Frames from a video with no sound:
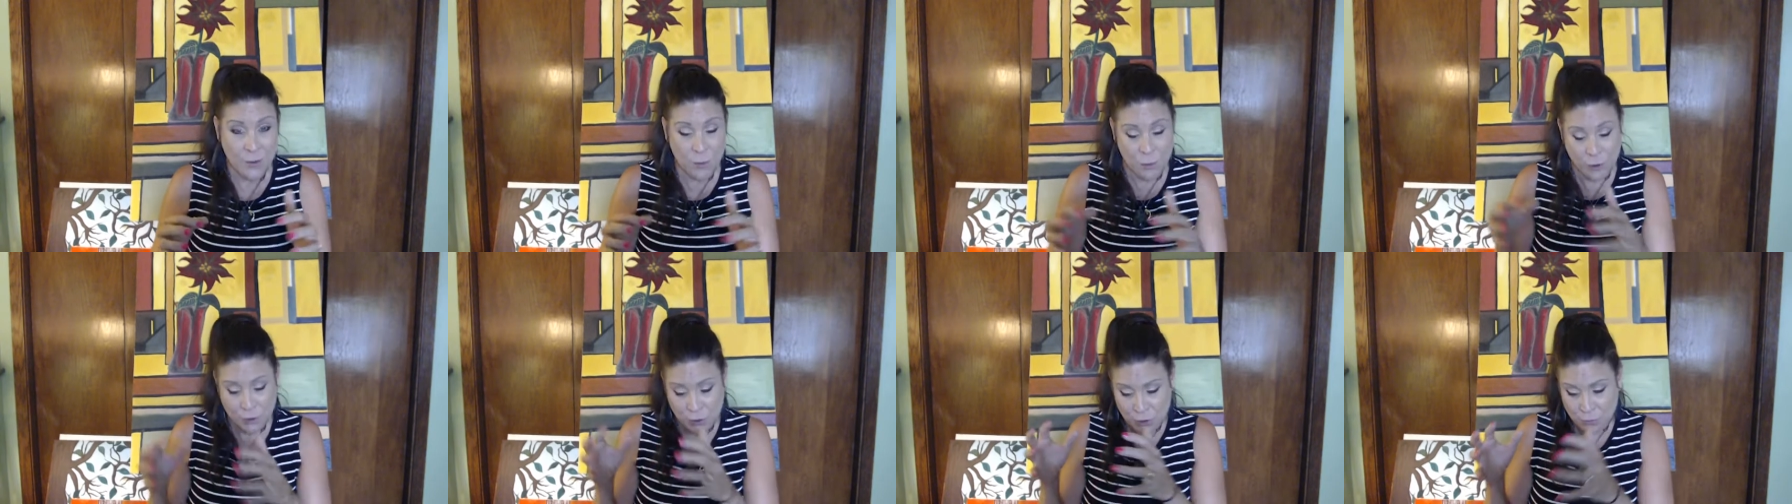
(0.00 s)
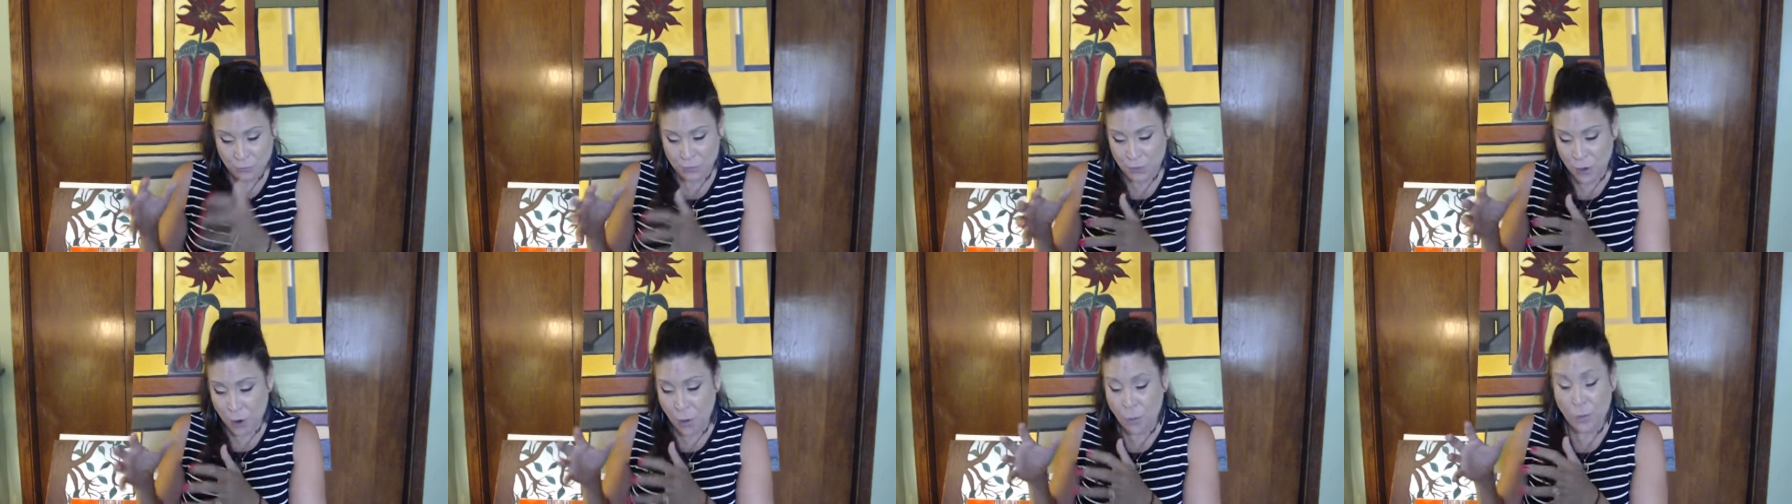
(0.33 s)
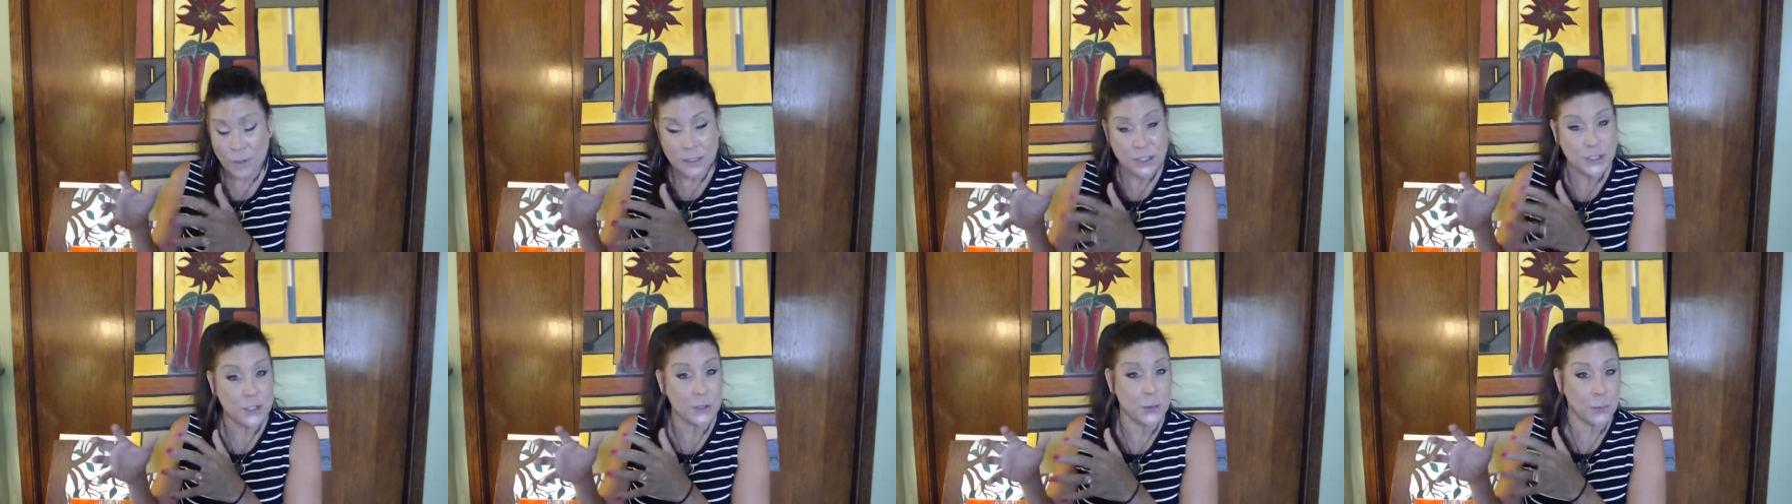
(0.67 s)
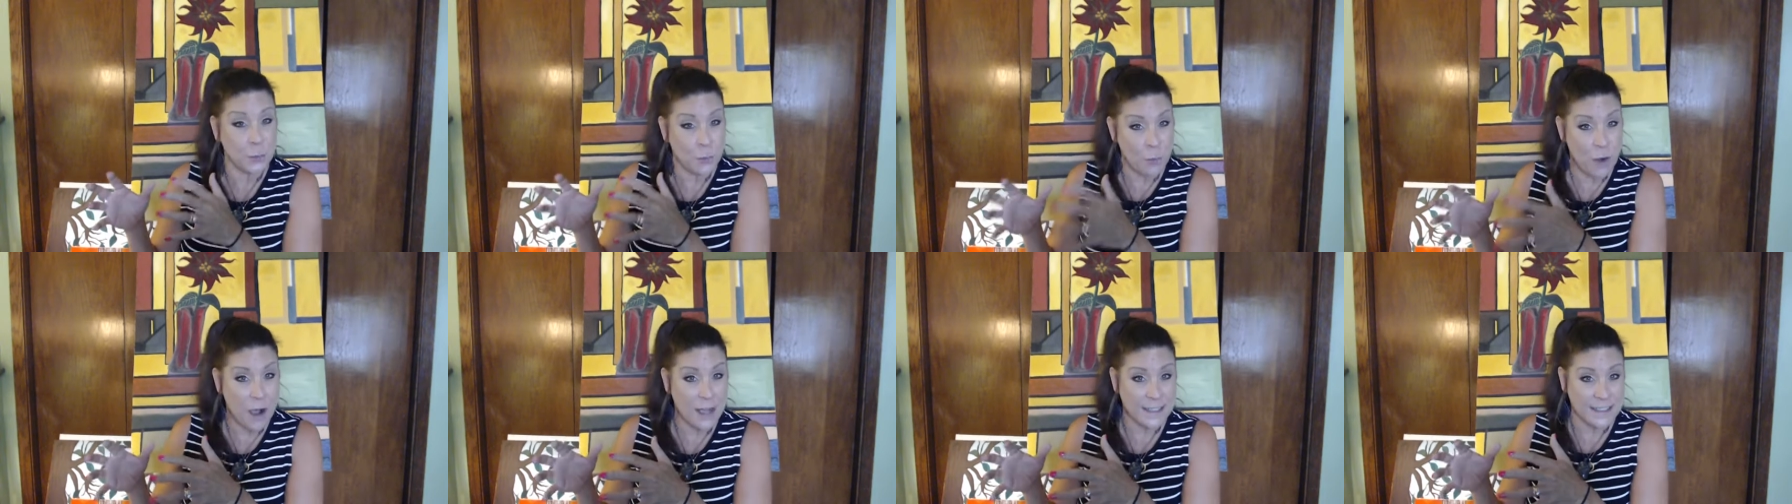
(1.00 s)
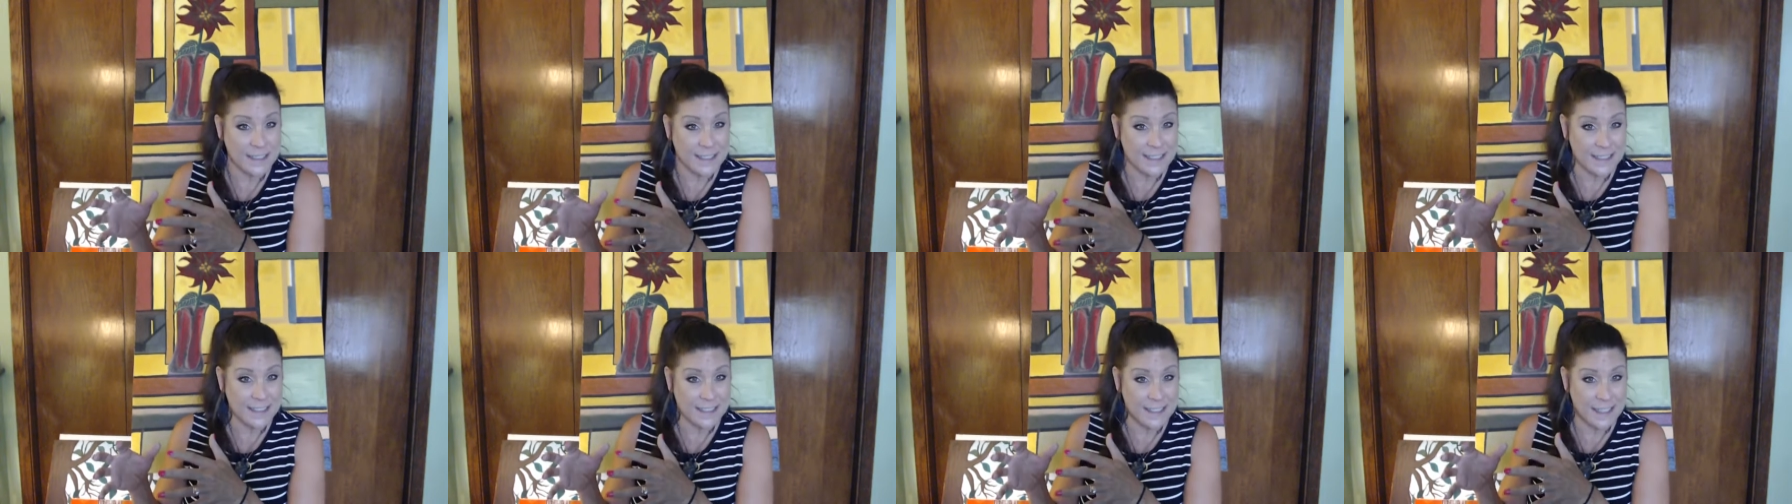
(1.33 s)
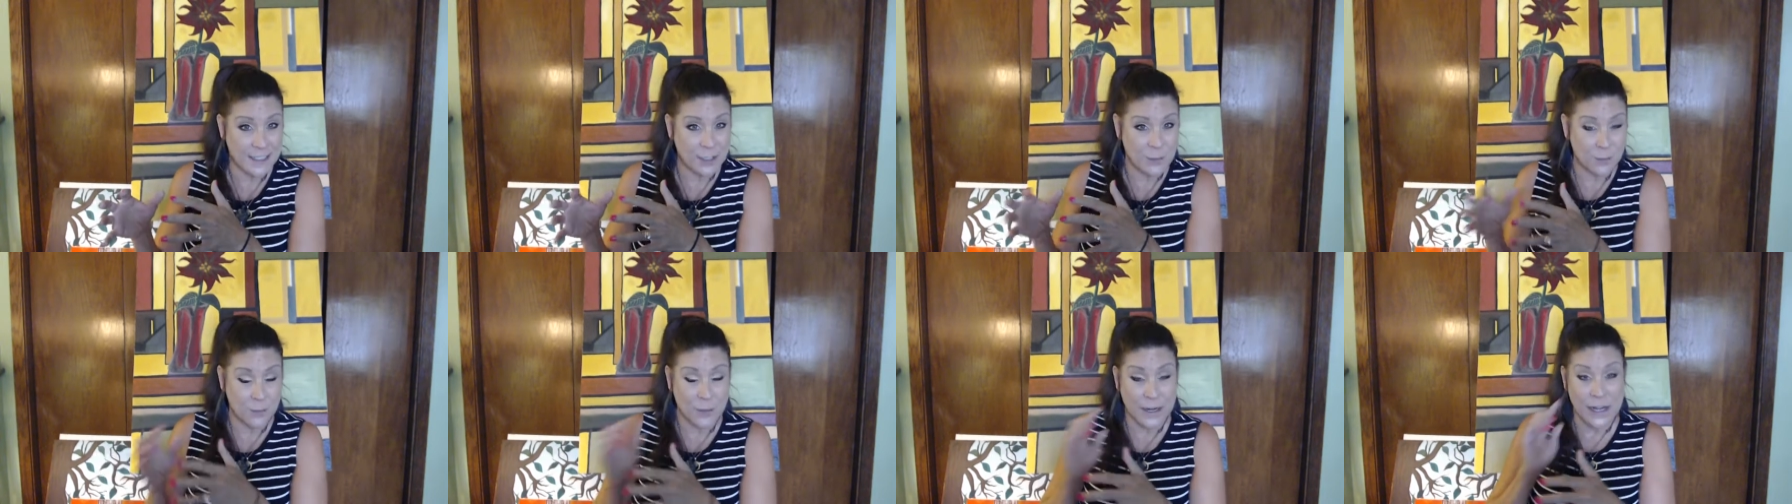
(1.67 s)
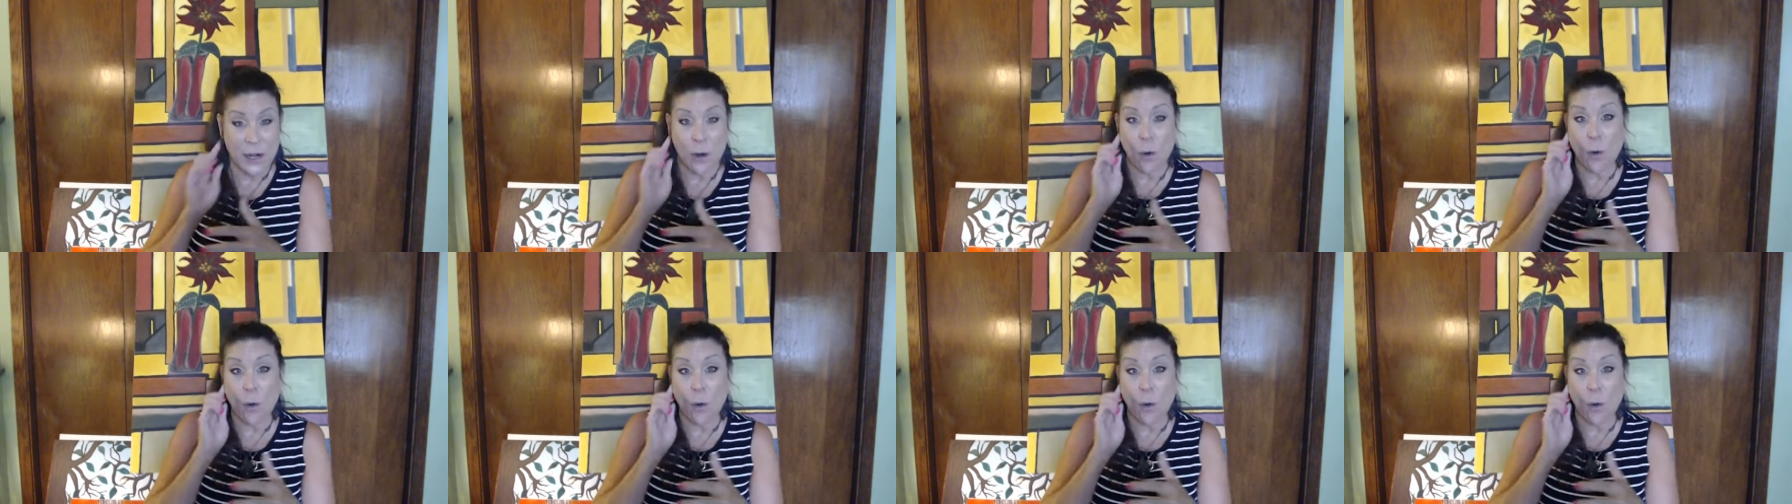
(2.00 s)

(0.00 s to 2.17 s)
or you know what you want to celebrate